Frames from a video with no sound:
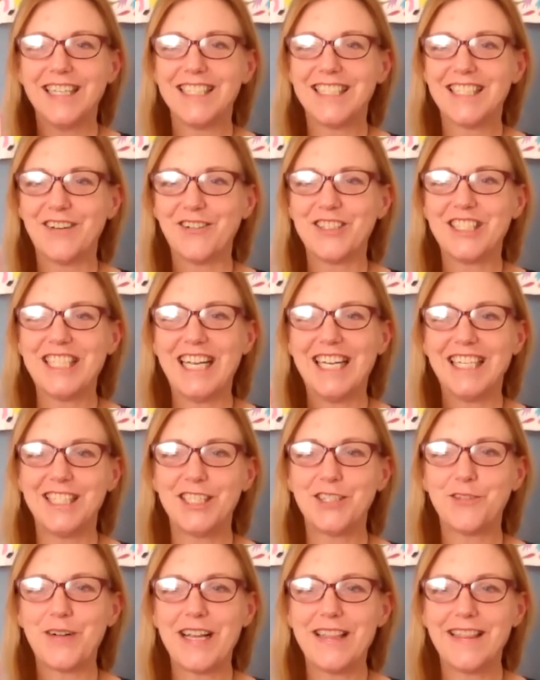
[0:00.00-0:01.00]
So
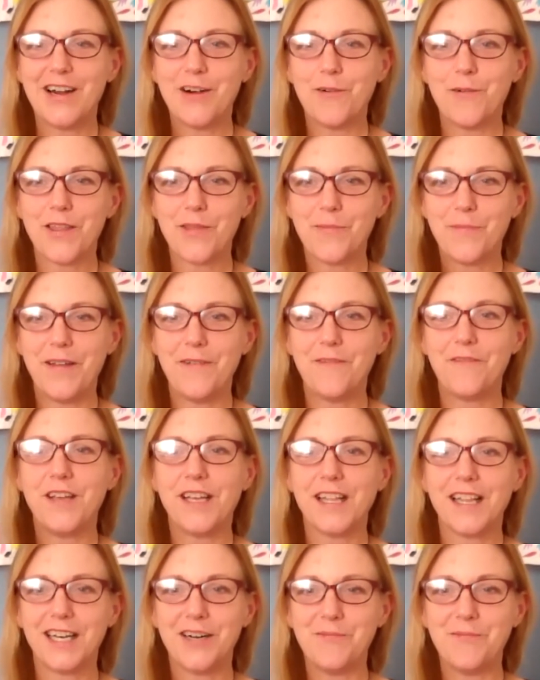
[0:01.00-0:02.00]
Sandy's right there with me.
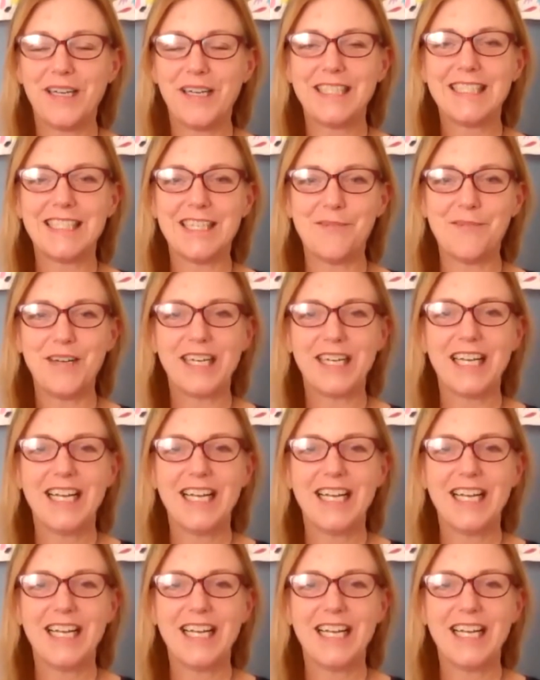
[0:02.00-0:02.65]
Feel it in my stomach.